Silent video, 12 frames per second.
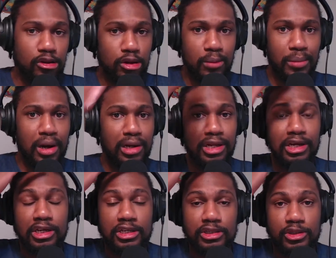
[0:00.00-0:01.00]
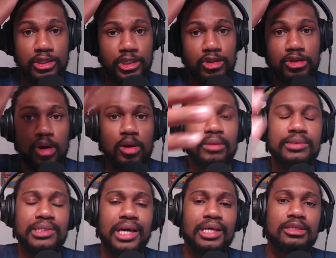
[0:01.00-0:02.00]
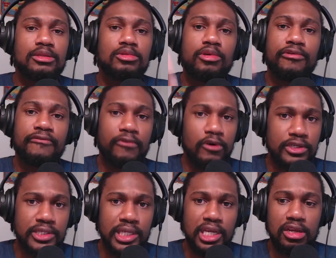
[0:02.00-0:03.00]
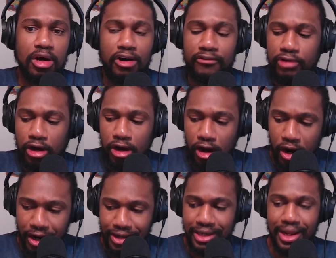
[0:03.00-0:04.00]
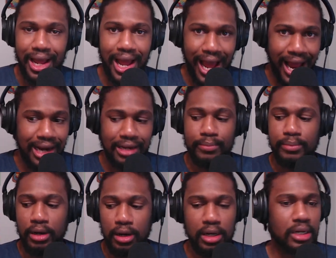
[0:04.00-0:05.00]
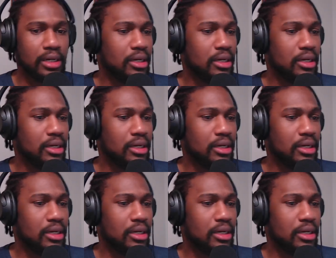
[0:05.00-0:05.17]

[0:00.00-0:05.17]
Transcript: about circumcise the foreskin of your heart, Allen Parr.